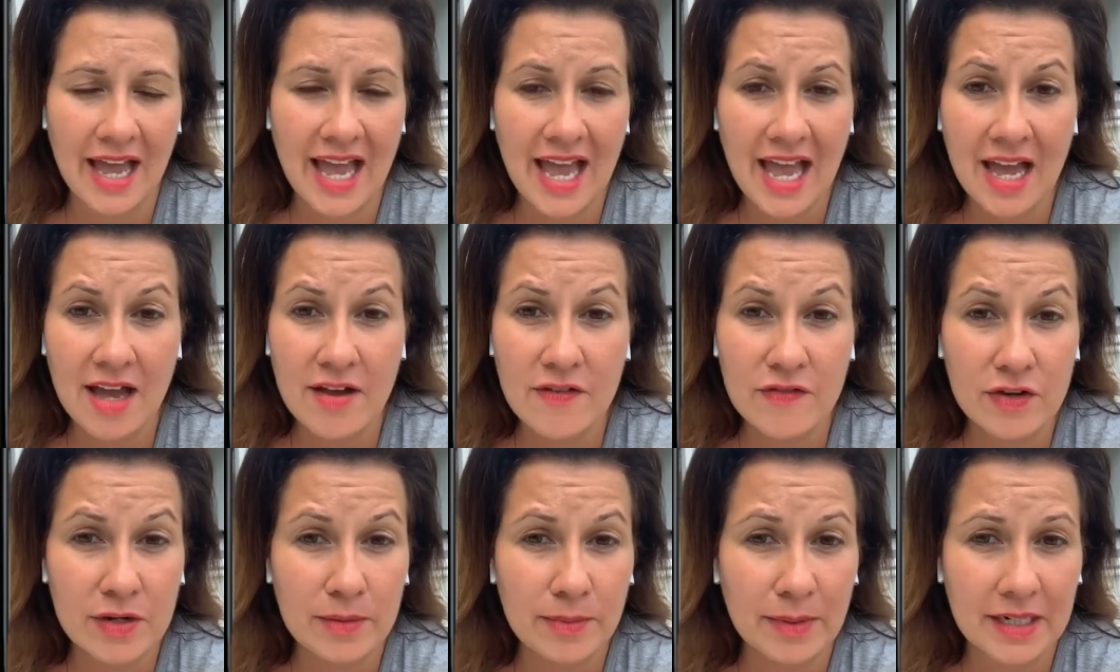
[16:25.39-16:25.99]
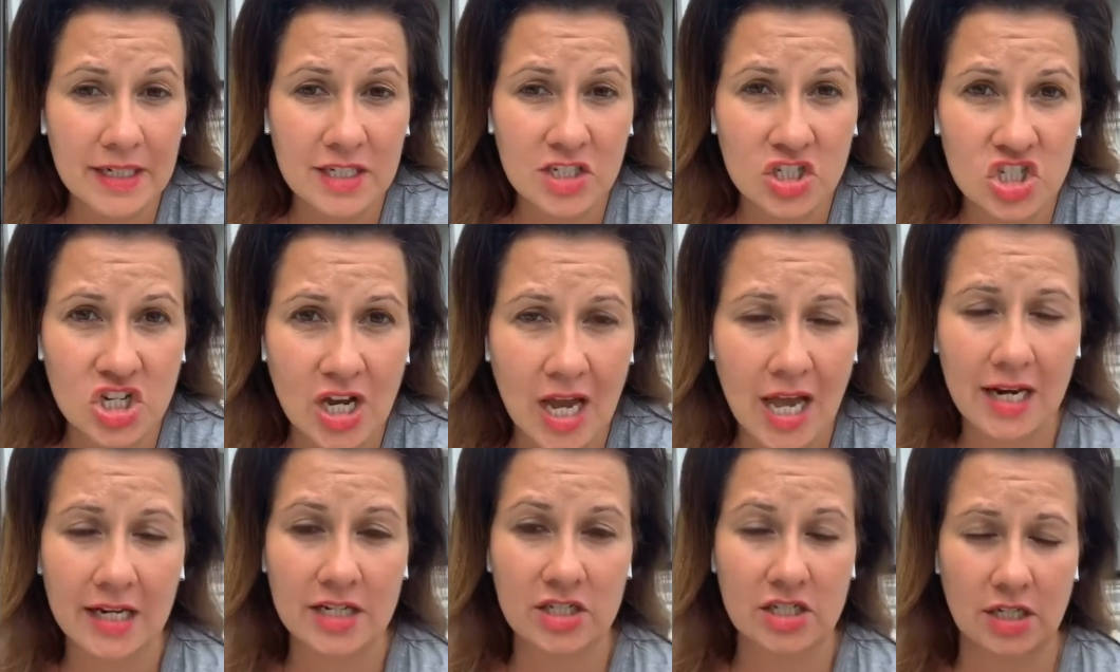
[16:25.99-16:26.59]
Everybody's
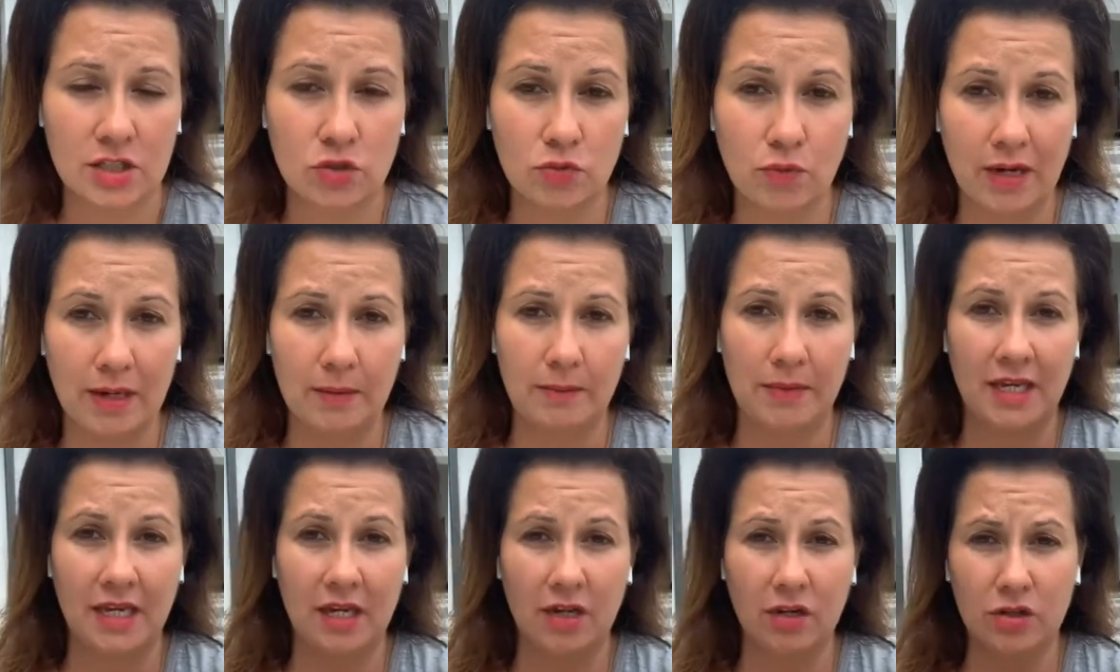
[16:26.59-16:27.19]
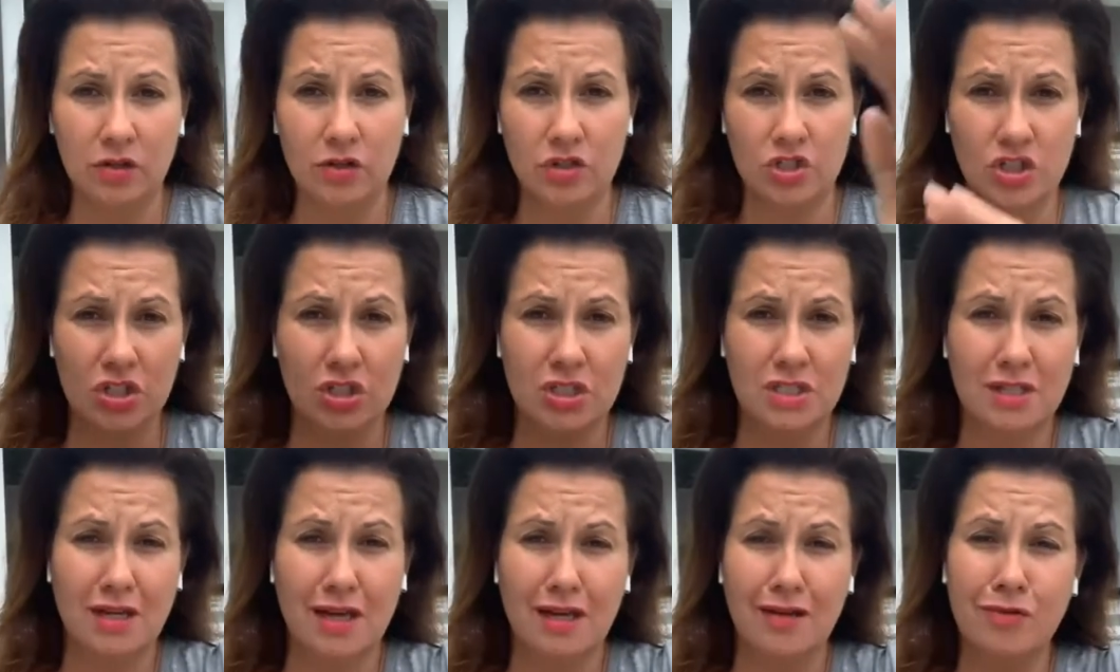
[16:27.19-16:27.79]
challenge. That's why I'm here to
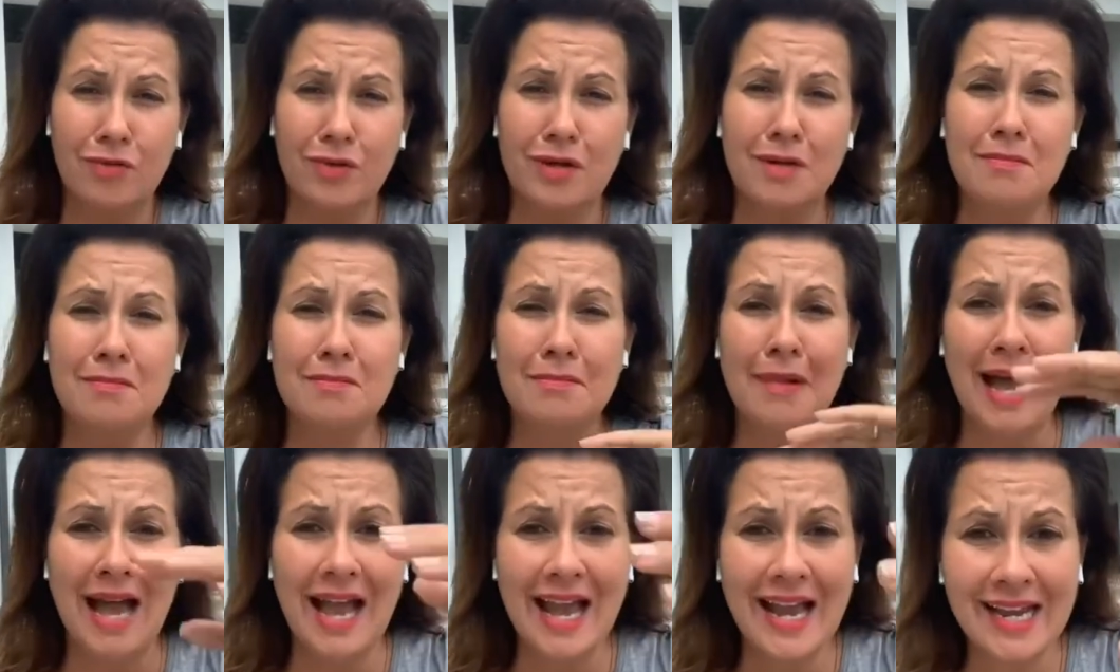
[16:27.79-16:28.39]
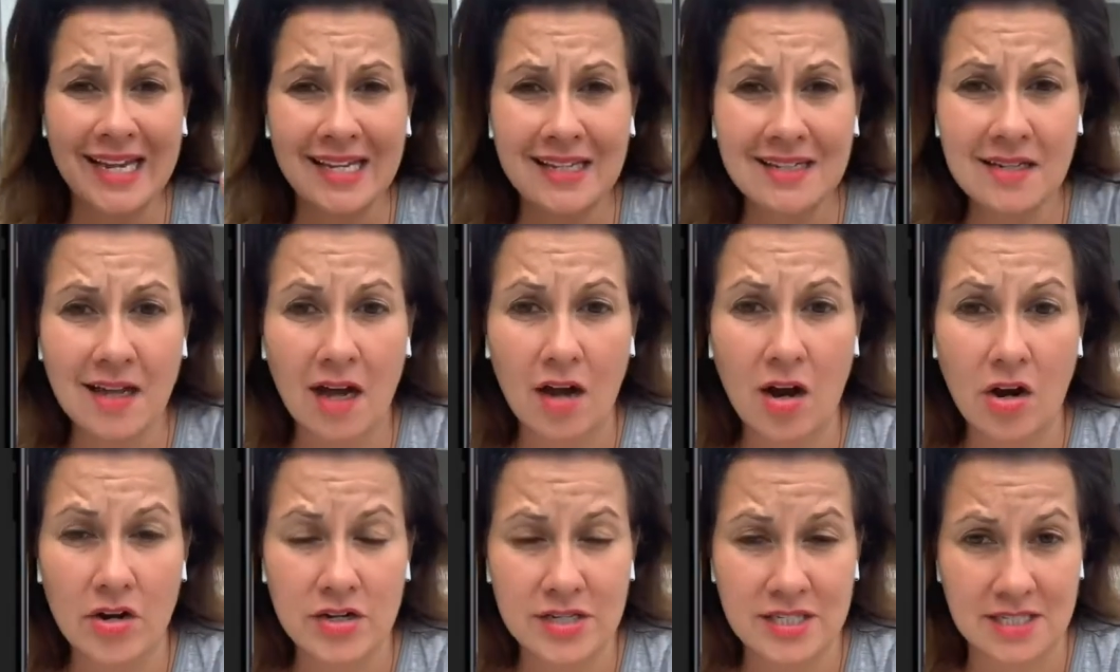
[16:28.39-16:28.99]
just remind
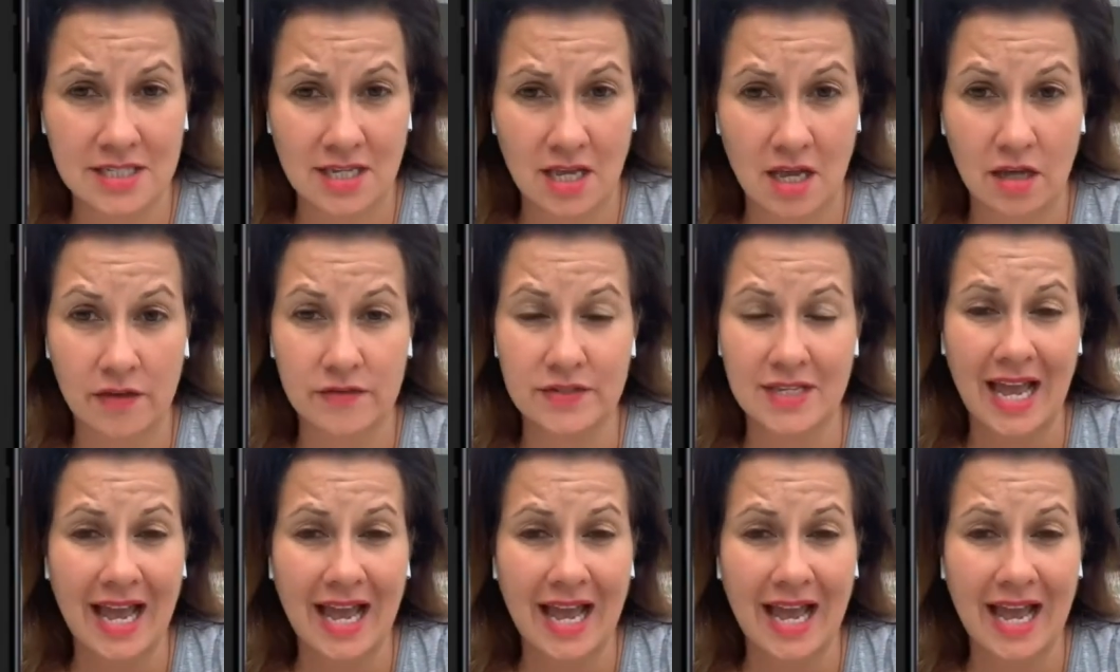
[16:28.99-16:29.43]
ourselves.